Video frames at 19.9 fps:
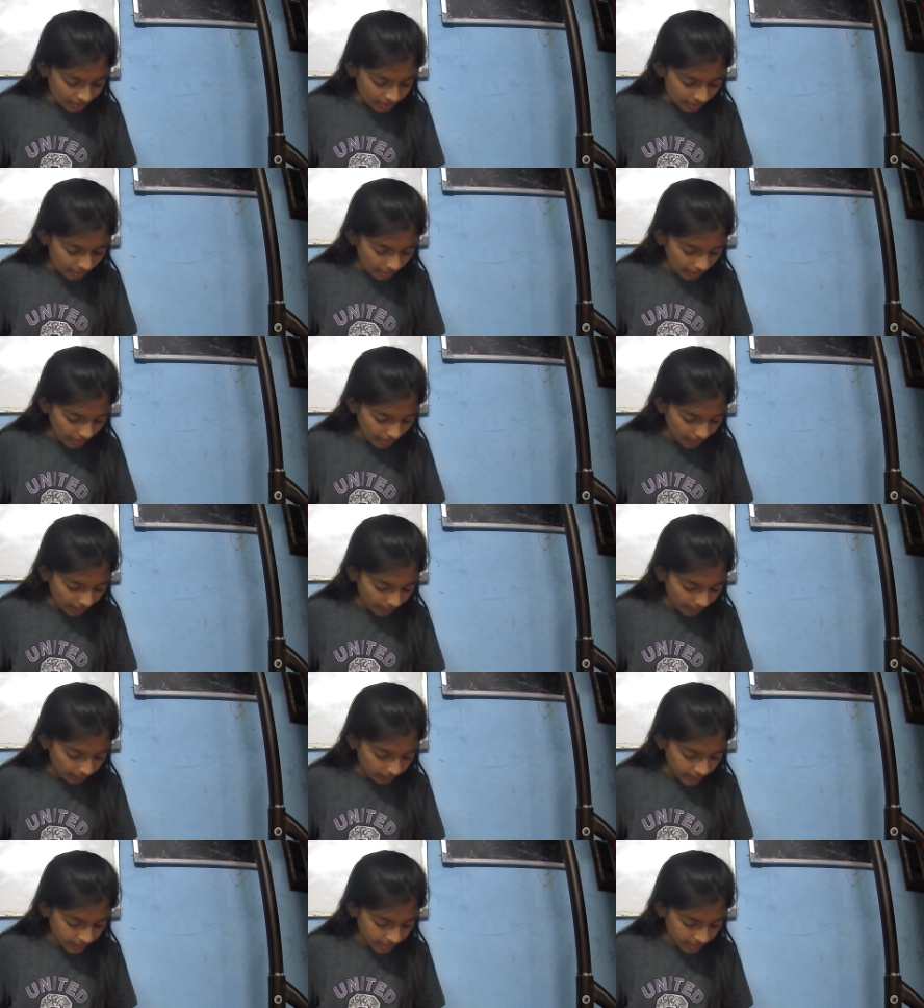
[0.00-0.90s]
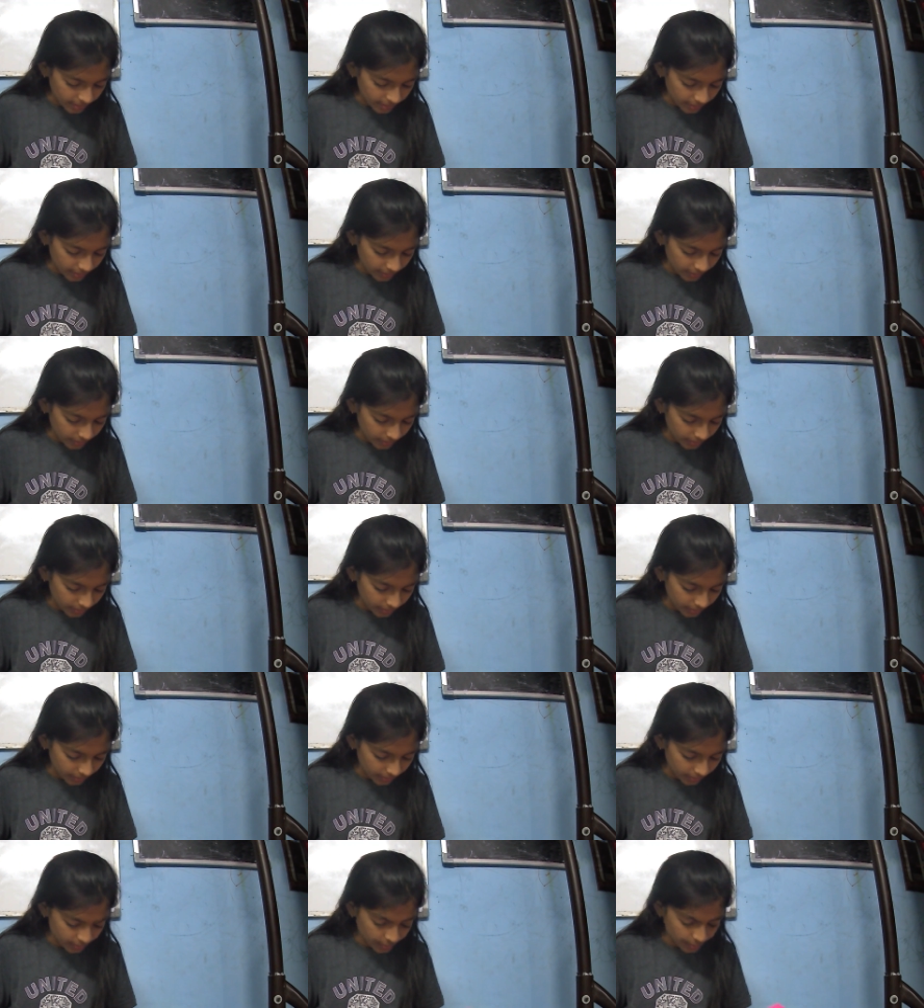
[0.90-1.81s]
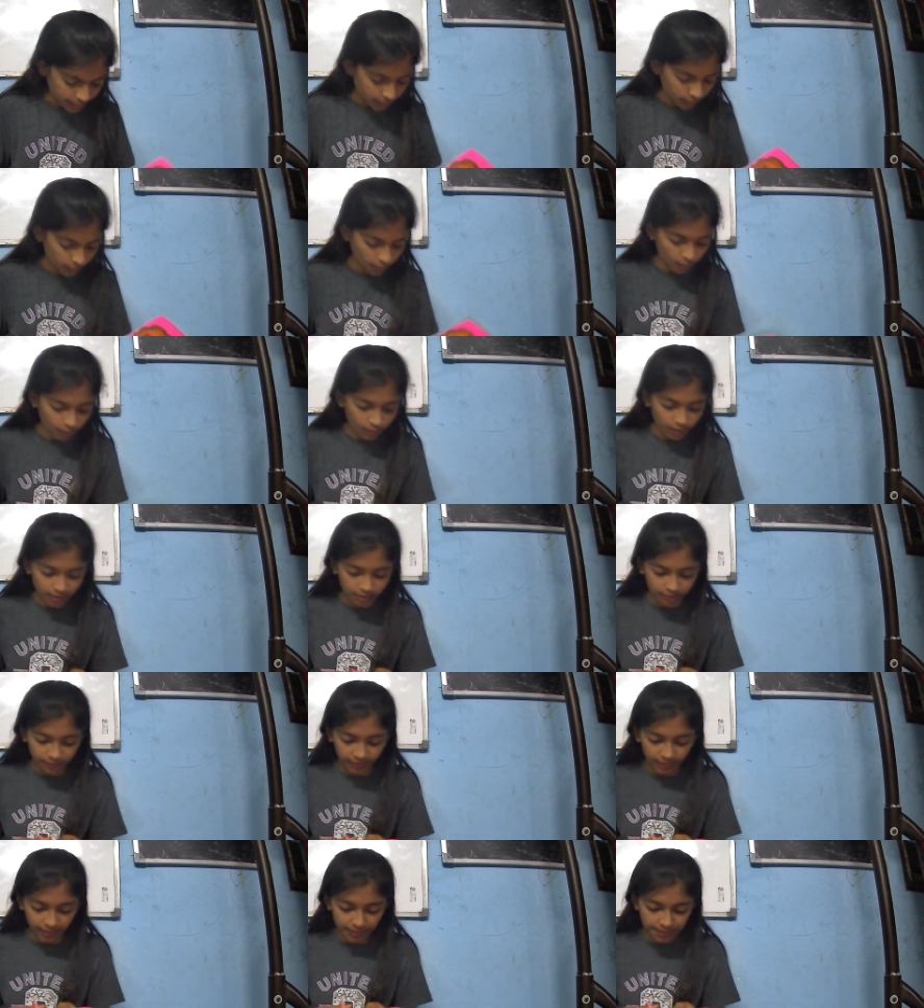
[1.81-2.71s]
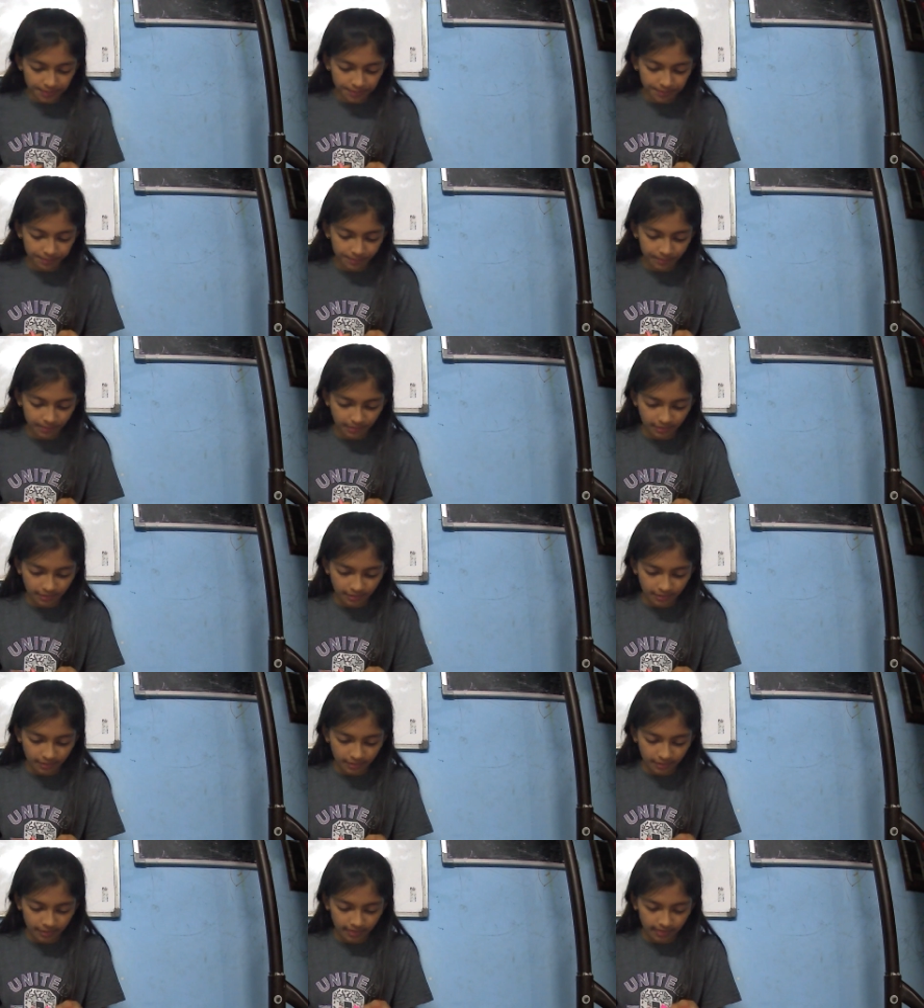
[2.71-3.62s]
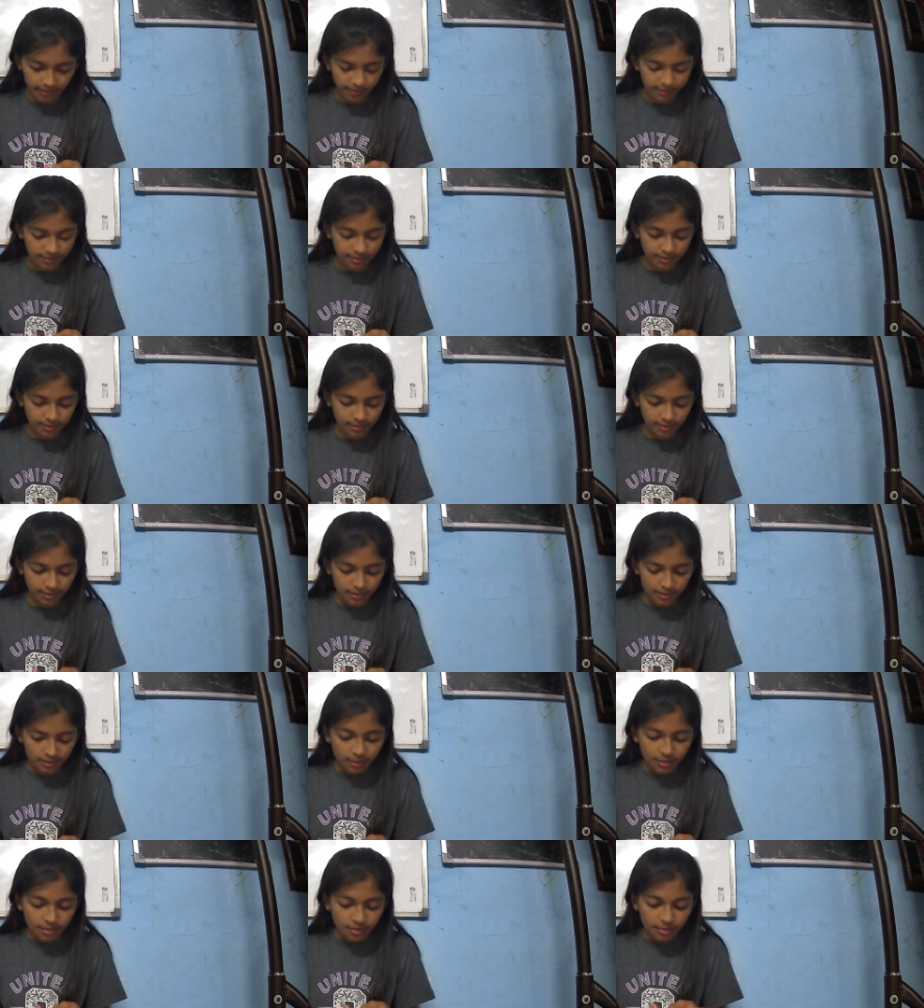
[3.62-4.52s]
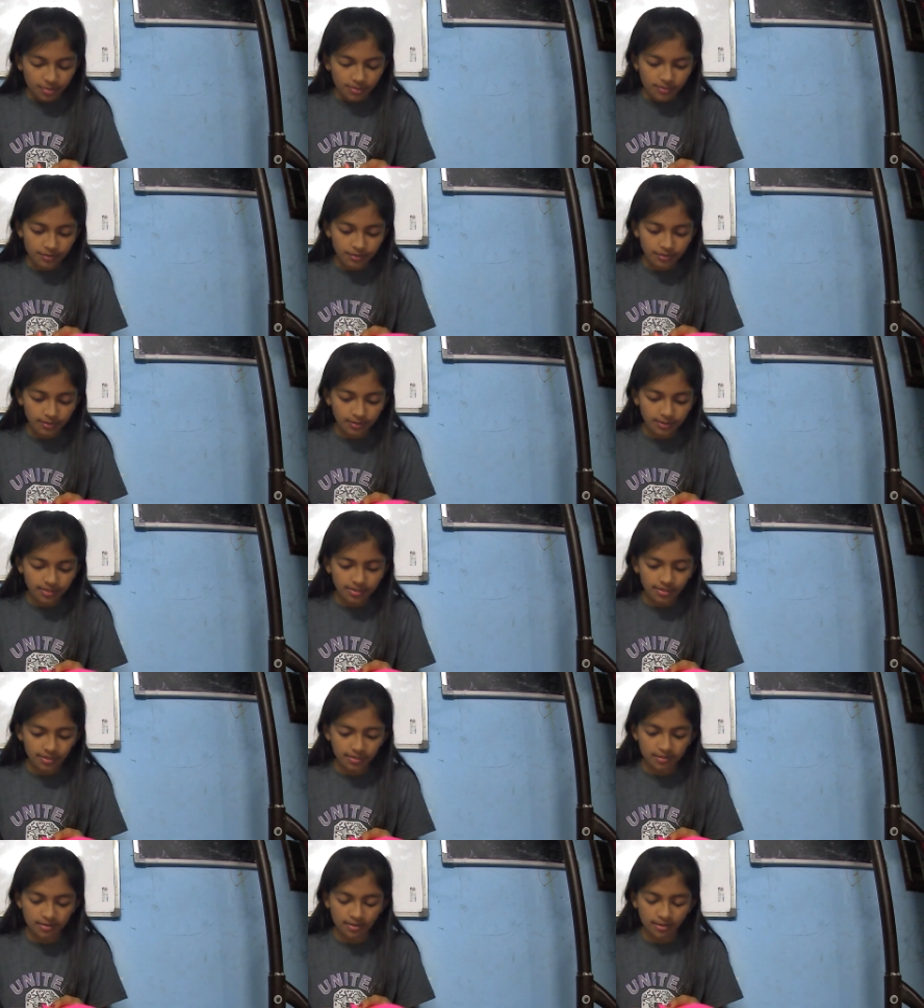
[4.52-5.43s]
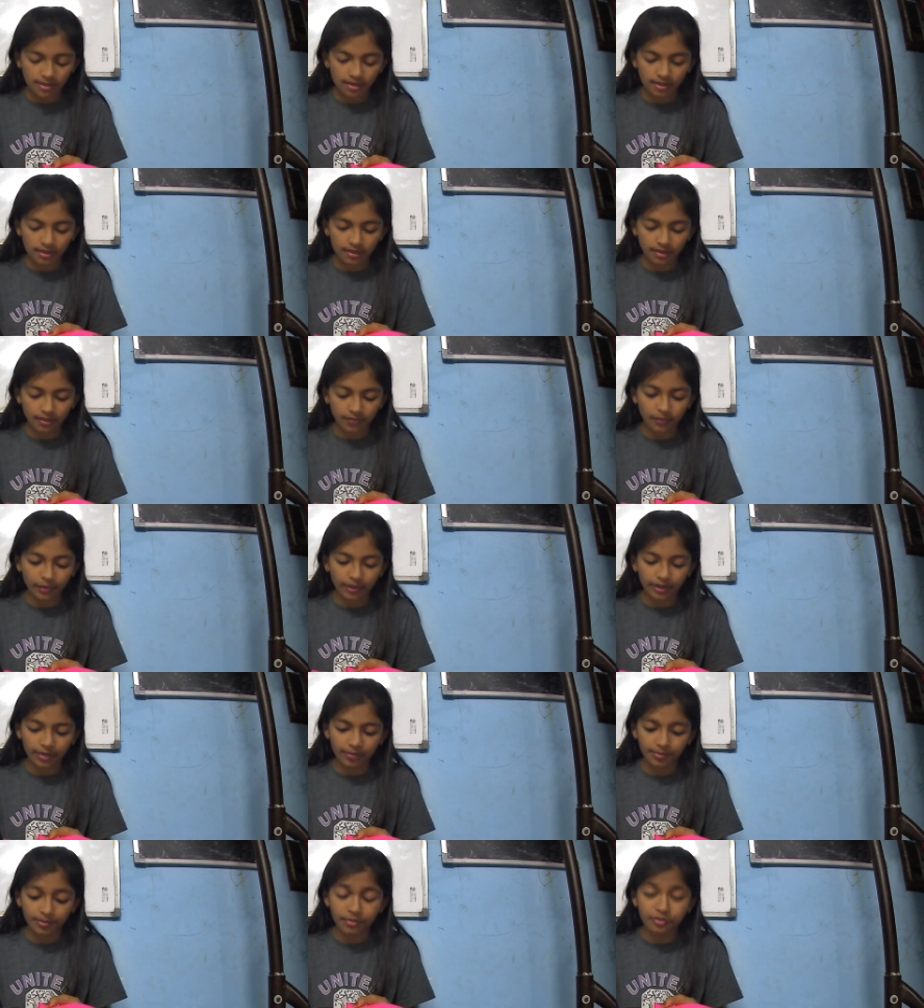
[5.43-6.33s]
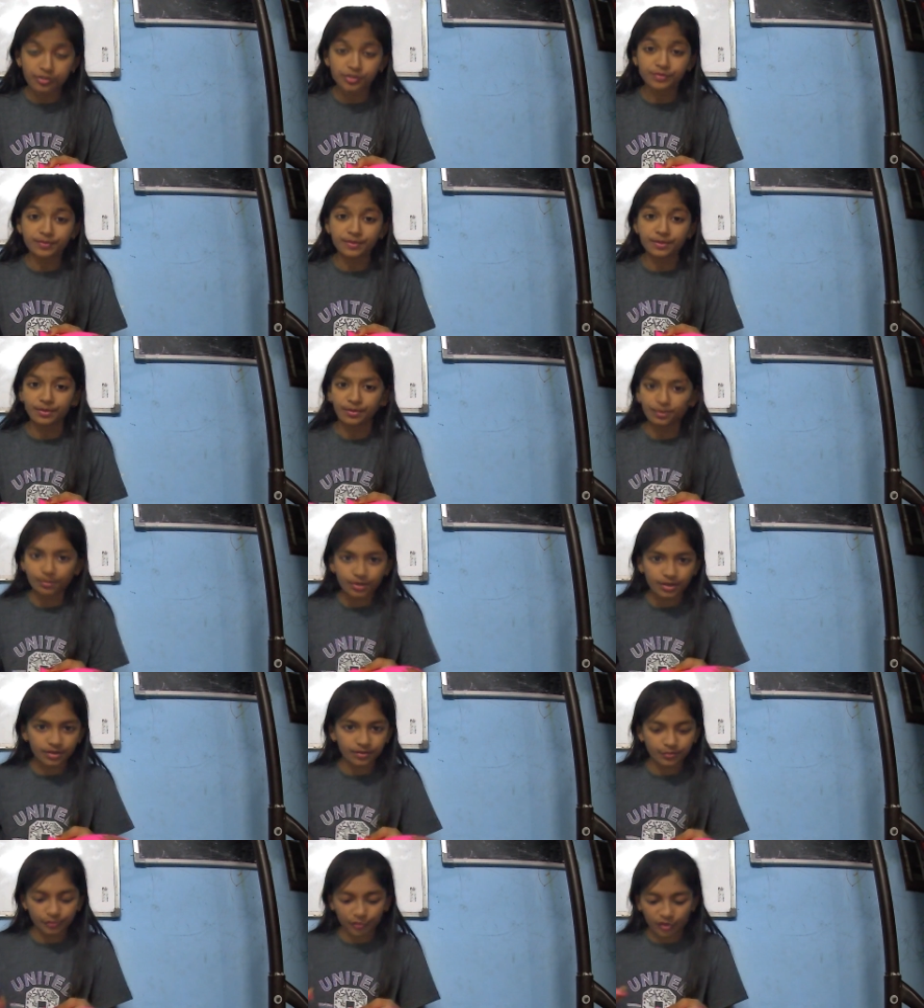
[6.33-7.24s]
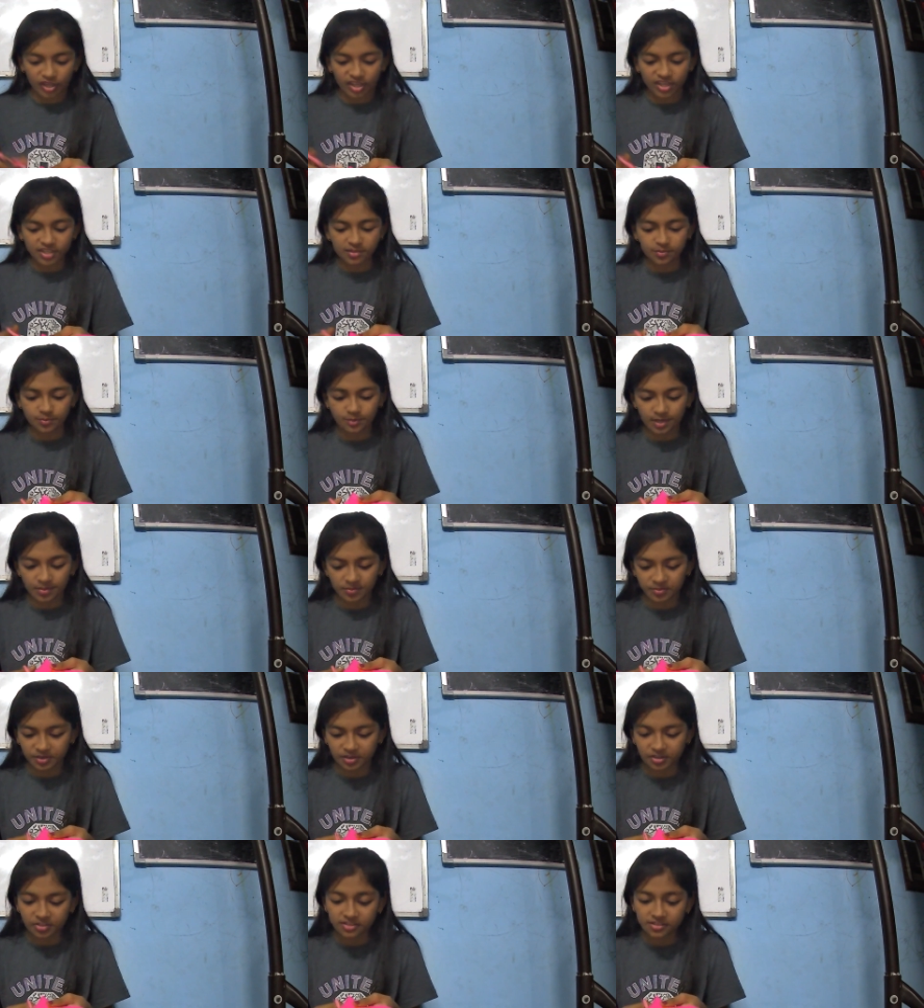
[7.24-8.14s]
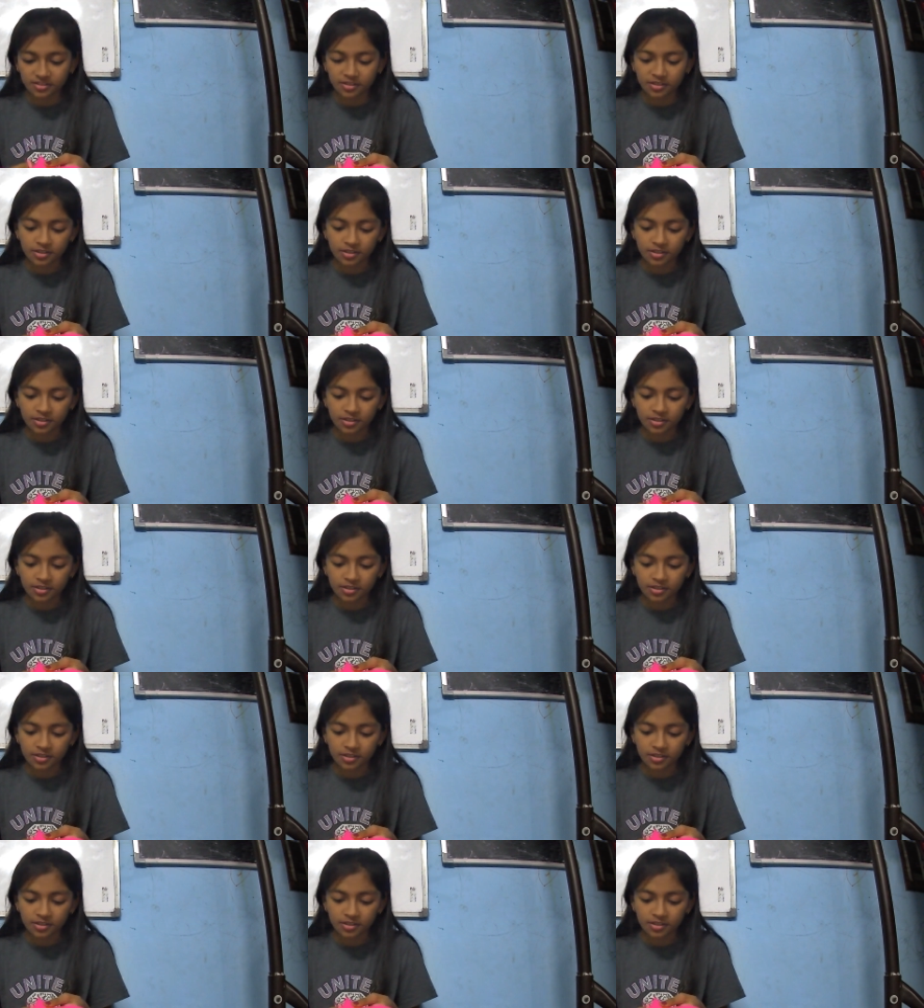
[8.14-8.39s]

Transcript: I'm starting to cut it all the way like this. So this is required because we don't want to waste papers.